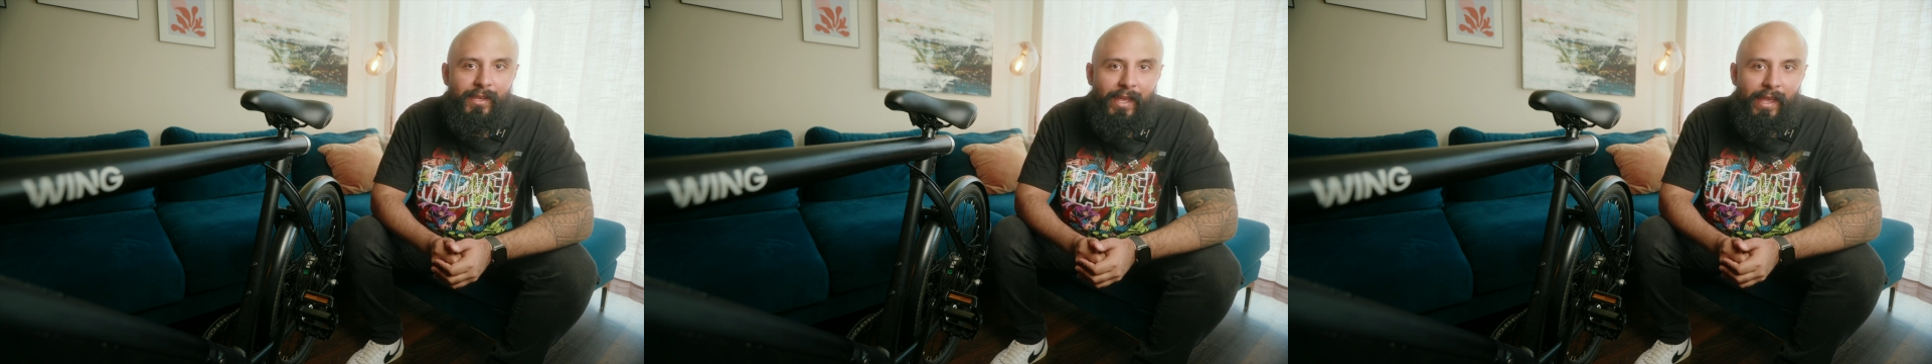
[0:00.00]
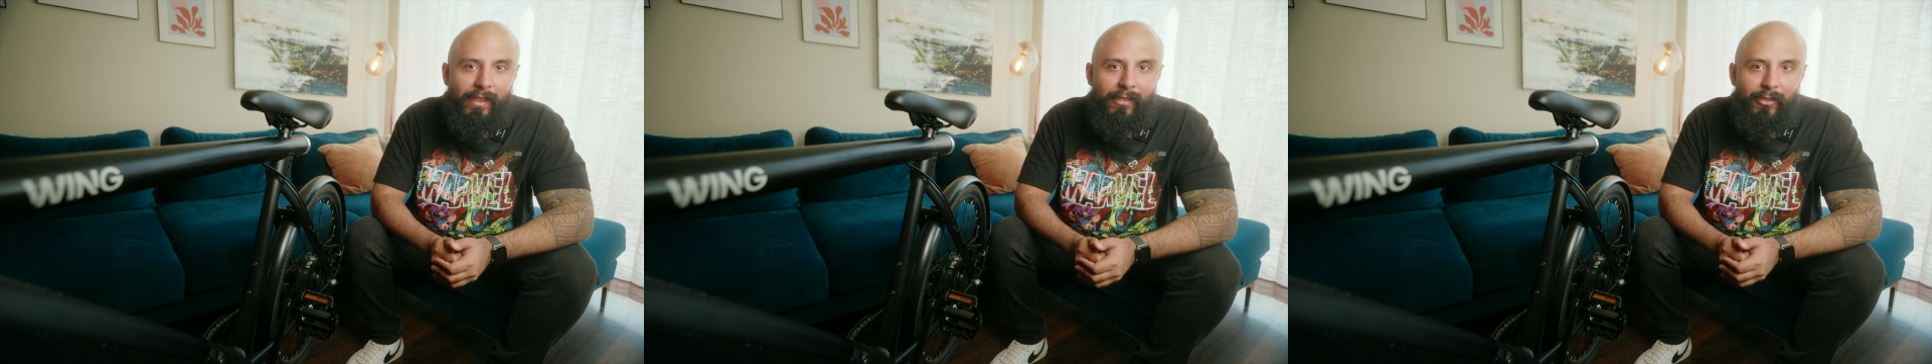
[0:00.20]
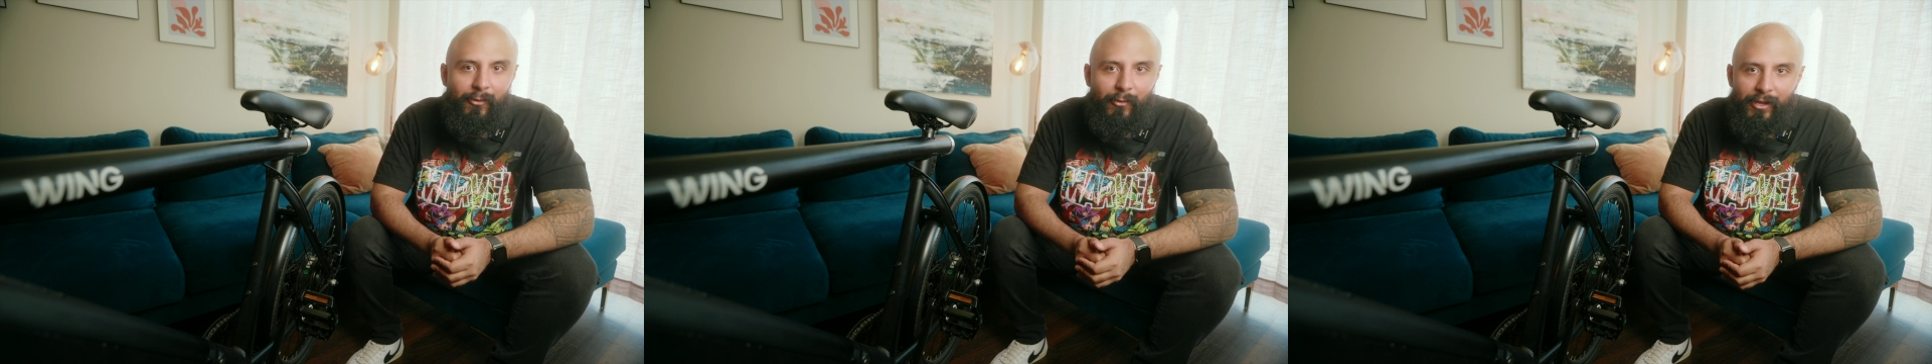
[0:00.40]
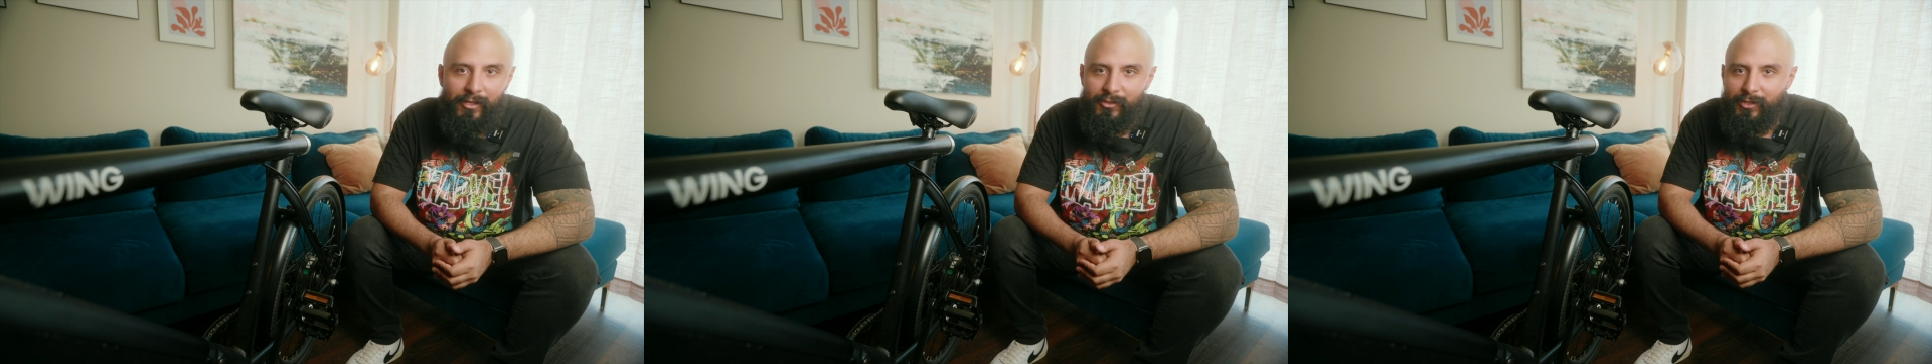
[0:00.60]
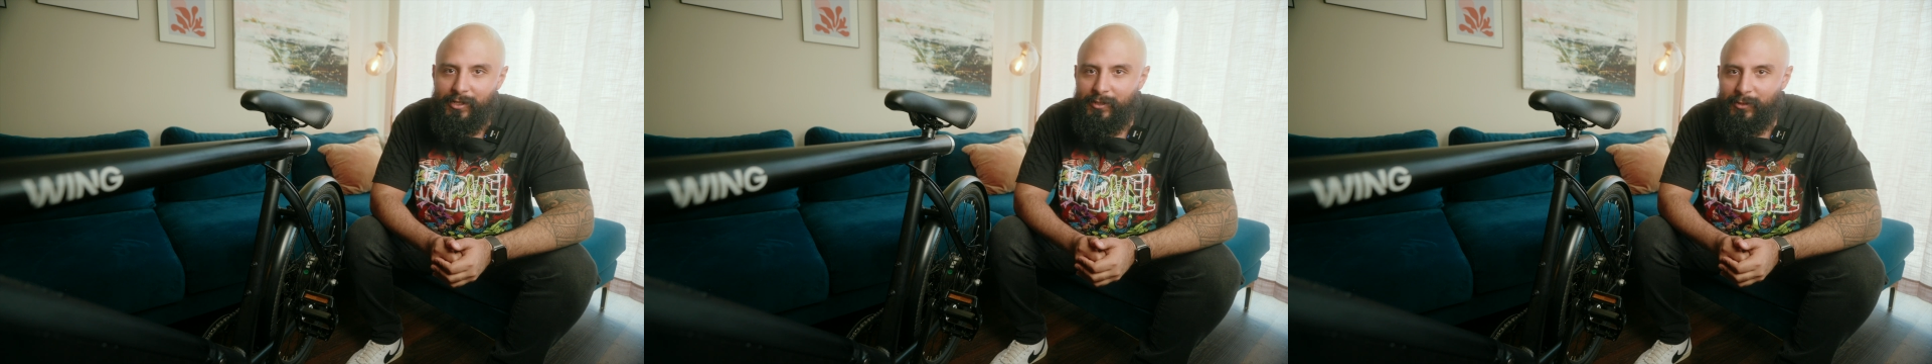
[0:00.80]
and
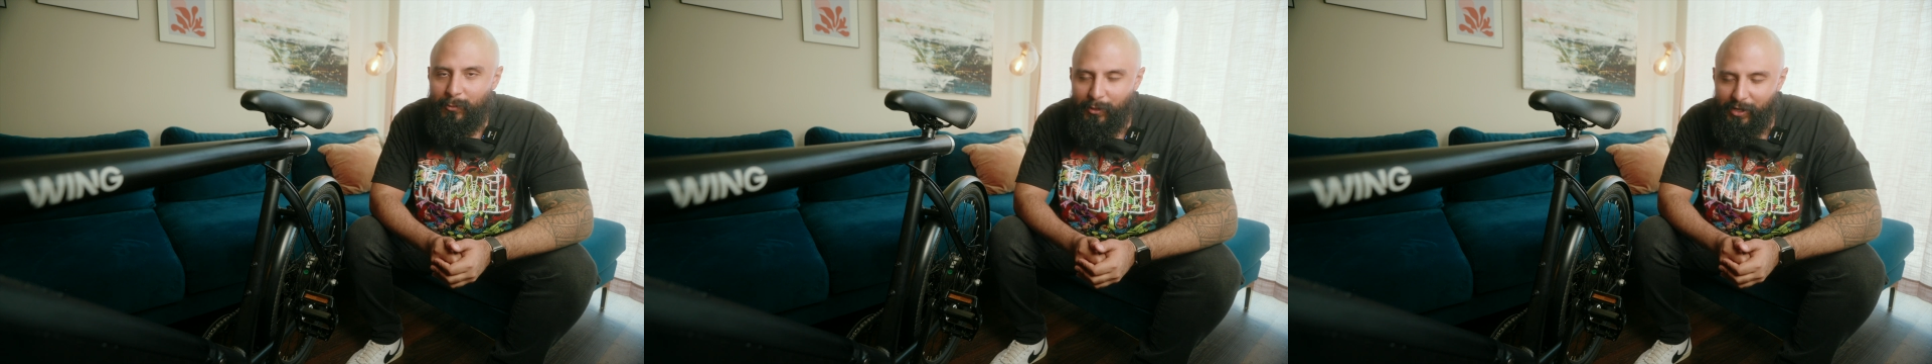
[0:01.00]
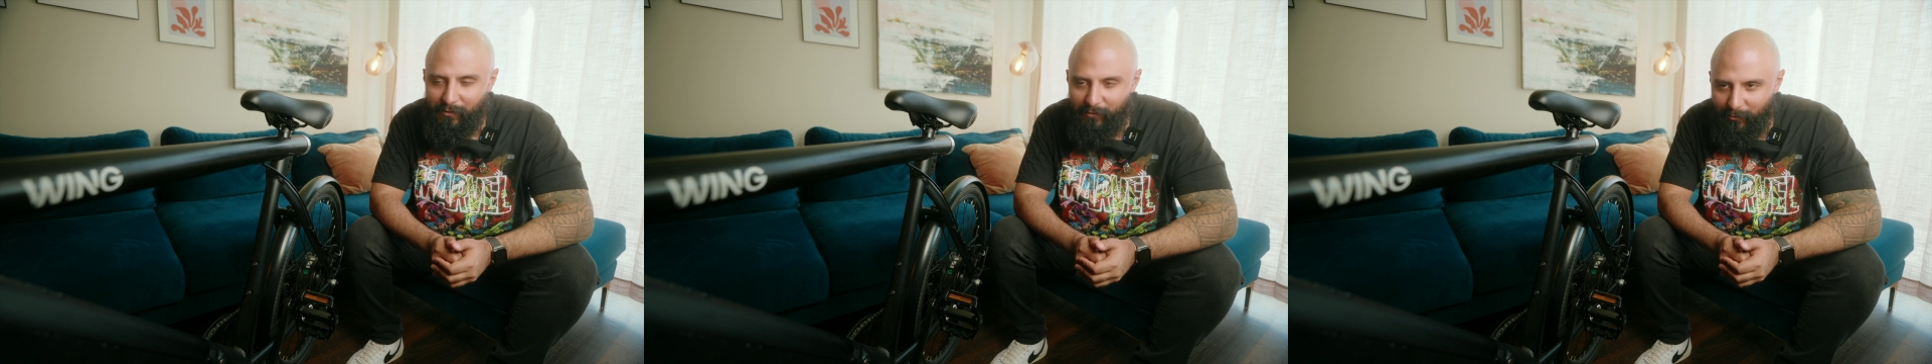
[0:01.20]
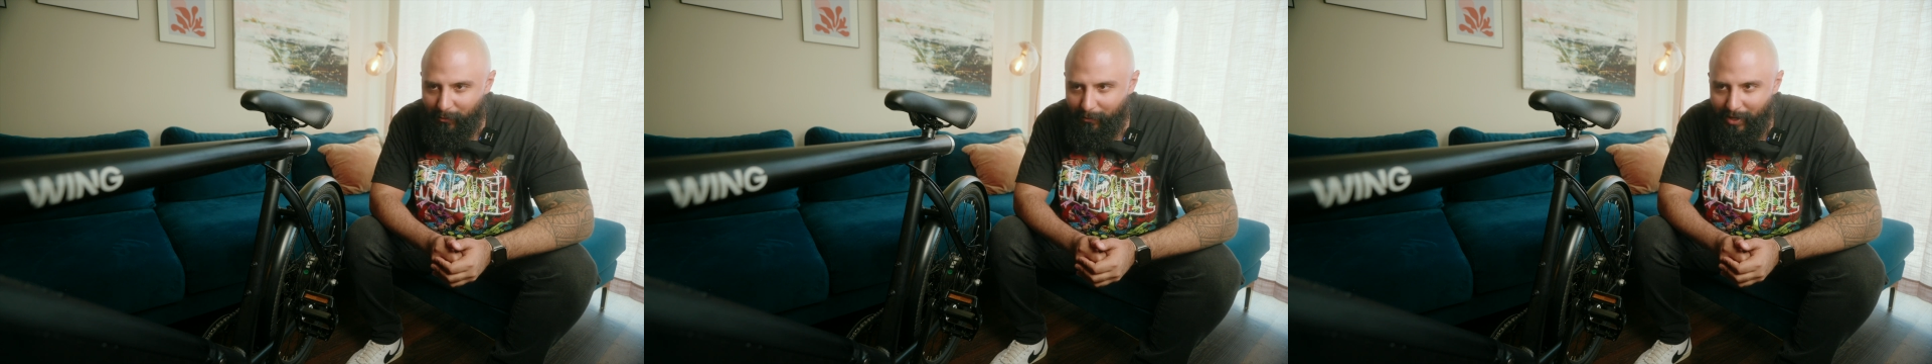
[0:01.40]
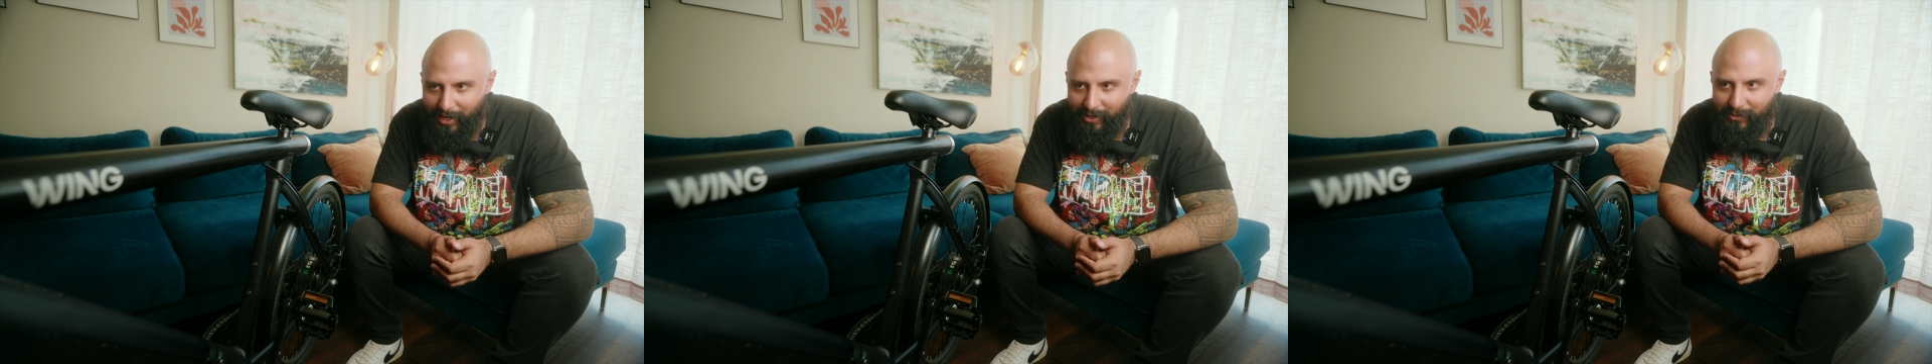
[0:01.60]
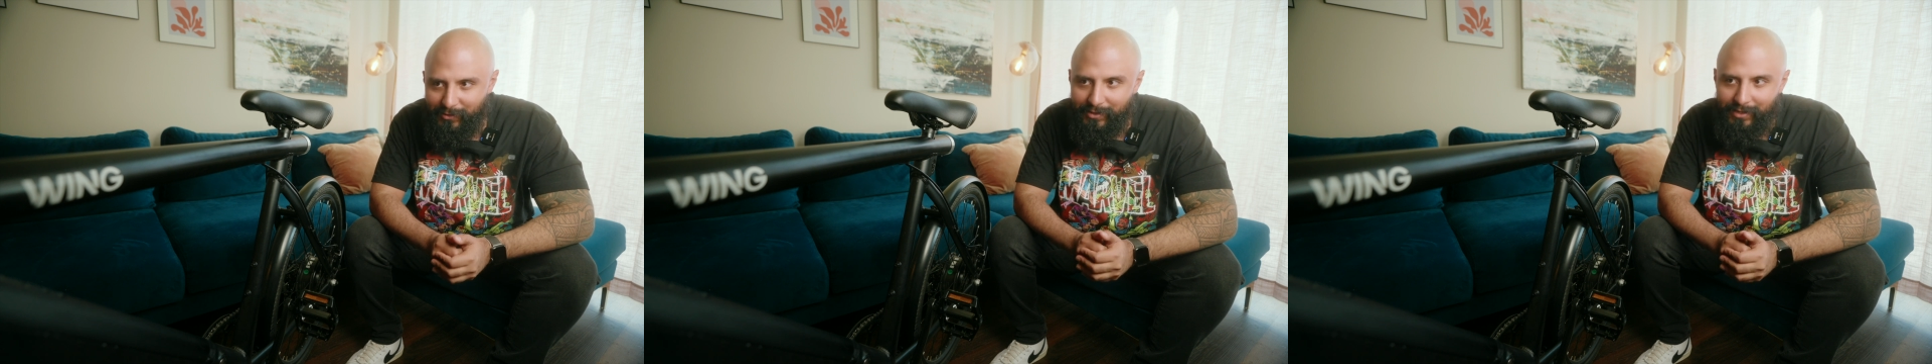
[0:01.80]
324
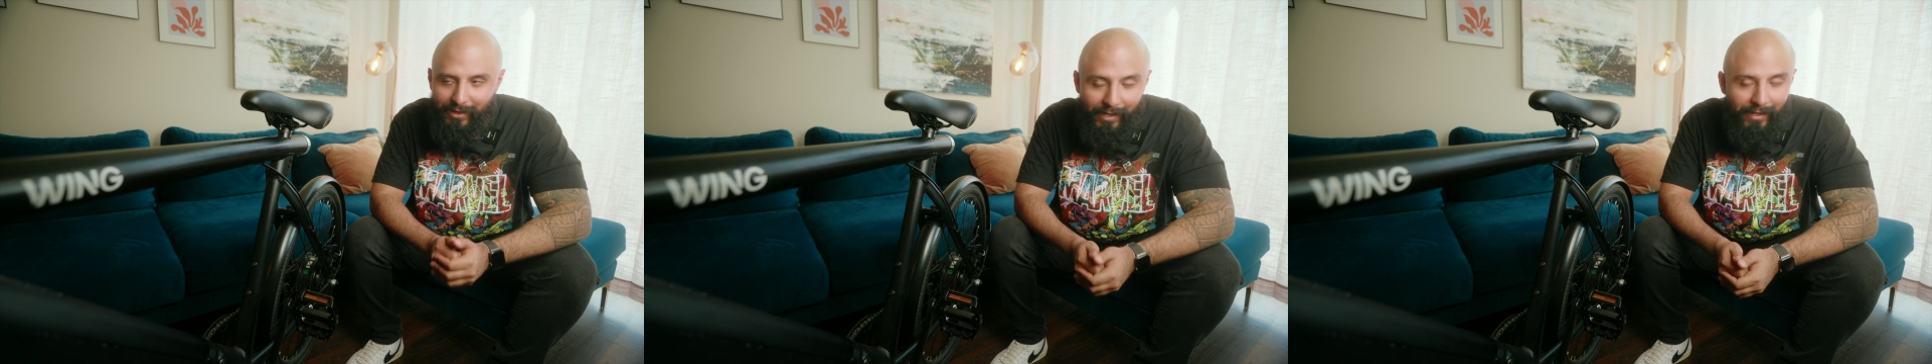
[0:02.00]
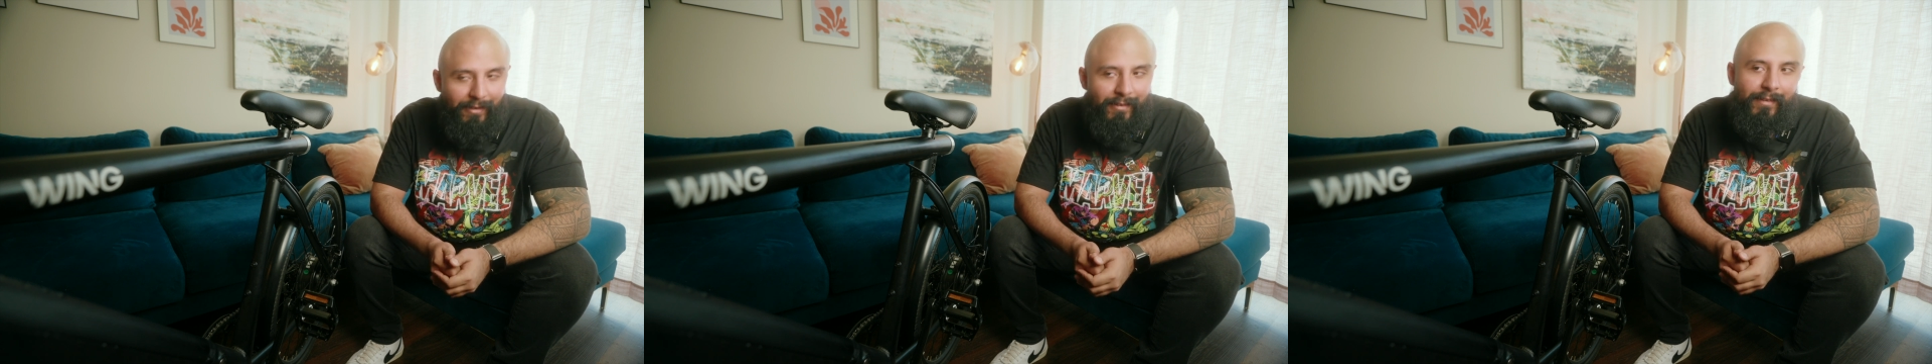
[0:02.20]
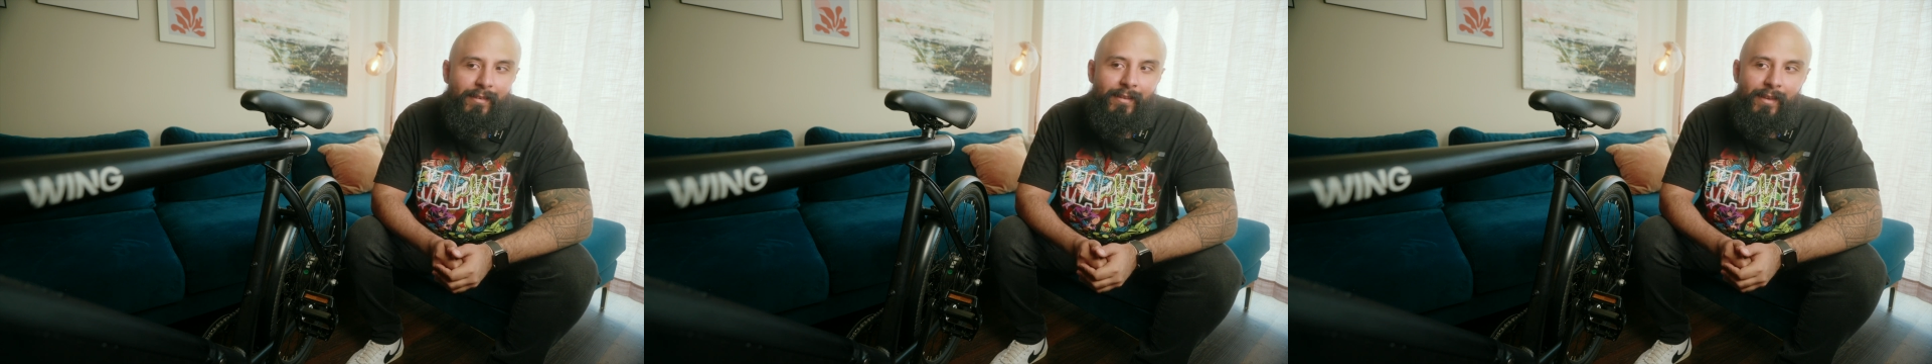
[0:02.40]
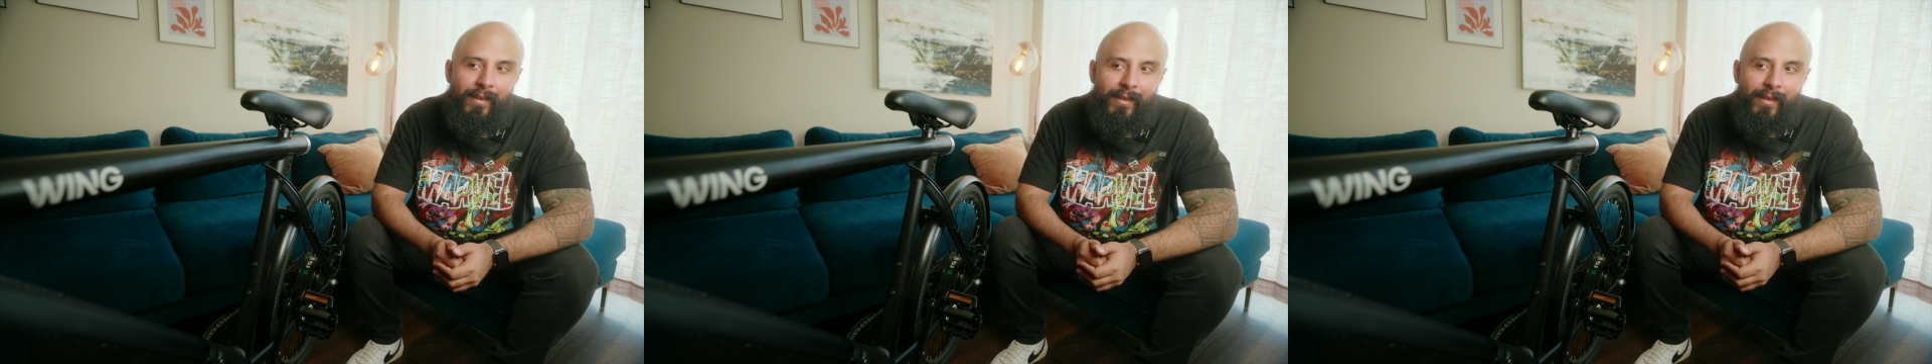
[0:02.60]
miles later,